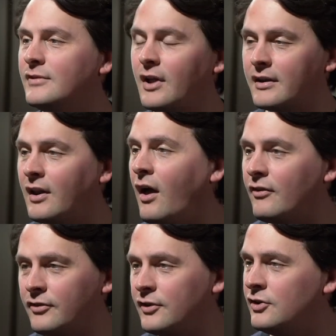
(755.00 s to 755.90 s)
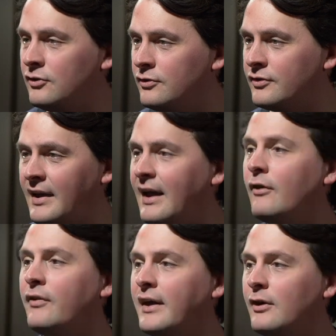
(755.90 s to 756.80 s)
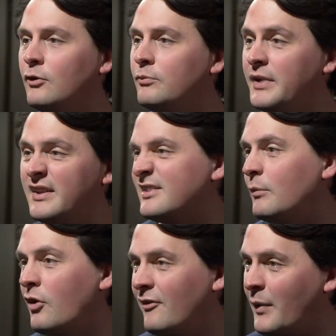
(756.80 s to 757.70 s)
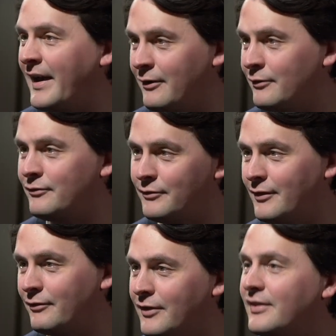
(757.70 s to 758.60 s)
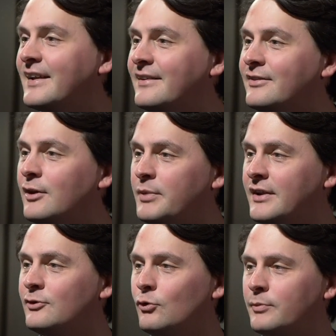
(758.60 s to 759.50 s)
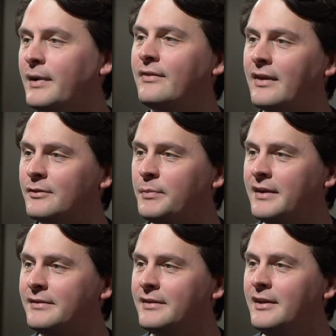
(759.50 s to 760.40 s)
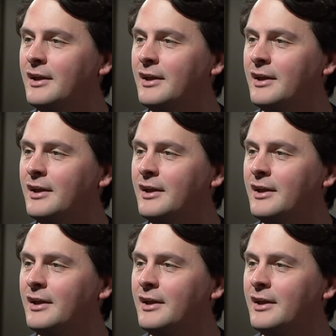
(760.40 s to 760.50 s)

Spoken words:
like glance at the news now, they'll be somewhat aware of the things that are being talked about in that space.